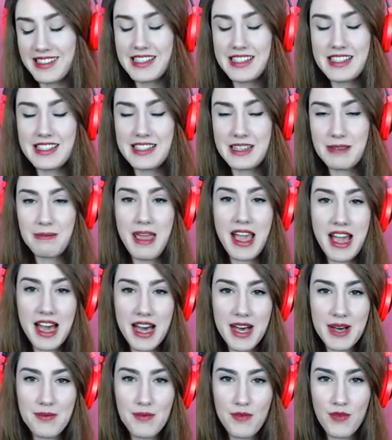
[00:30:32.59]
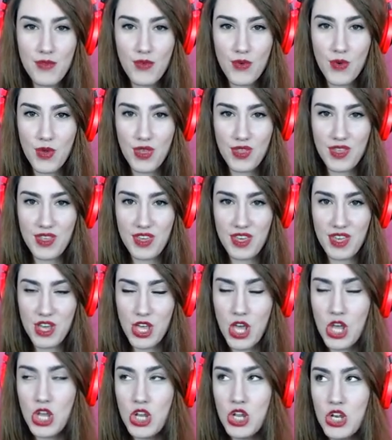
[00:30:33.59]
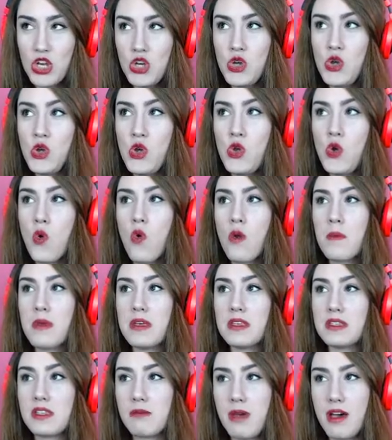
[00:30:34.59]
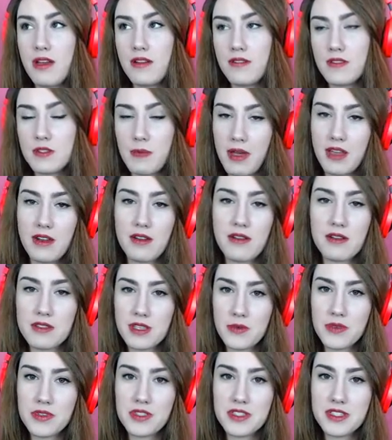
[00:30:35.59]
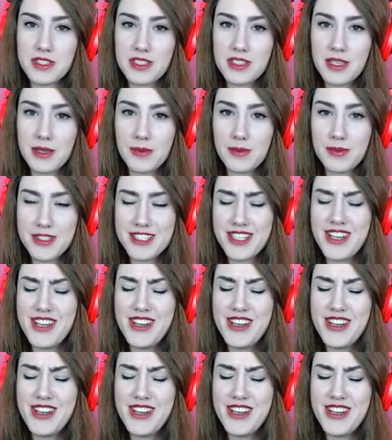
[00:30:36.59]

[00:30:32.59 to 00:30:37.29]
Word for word: to make up for the enormous amount of spiders that was in this episode.